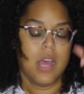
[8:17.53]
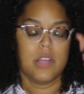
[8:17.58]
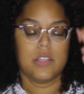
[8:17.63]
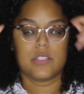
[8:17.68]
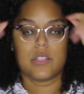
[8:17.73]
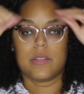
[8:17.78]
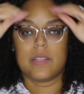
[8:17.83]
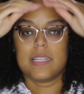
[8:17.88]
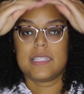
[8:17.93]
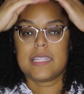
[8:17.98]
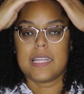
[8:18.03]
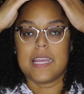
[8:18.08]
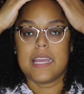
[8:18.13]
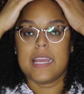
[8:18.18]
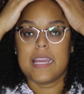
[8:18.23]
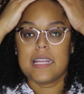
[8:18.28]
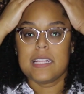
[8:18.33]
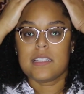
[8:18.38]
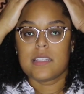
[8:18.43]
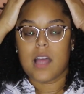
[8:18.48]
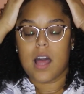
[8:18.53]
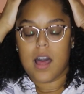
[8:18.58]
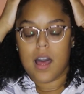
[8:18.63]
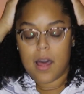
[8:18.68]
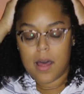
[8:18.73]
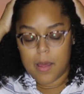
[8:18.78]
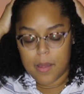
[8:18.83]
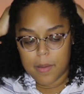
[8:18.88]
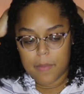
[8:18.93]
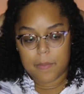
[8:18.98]
So this is
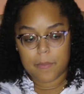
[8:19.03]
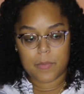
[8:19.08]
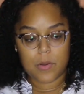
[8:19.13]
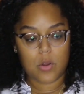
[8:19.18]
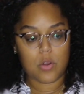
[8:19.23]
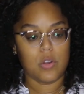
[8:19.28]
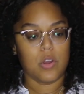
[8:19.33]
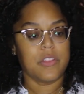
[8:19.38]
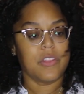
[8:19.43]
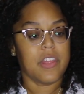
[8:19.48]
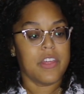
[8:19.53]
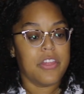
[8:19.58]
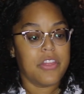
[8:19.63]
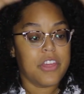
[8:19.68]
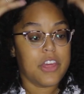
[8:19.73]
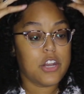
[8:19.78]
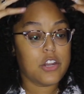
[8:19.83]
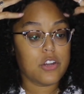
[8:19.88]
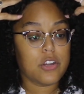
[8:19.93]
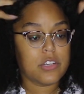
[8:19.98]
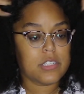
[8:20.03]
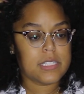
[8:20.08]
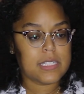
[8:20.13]
on the thinner